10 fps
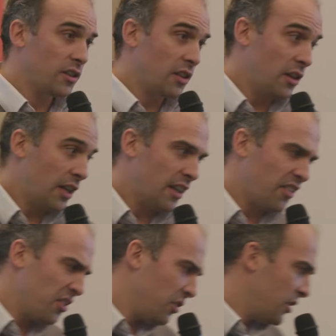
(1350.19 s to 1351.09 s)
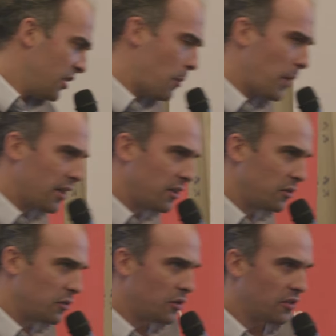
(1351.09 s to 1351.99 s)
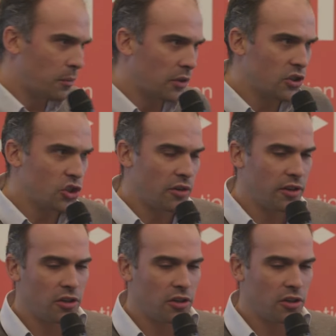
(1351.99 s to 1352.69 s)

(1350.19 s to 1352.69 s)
And I think in the panel about the sharing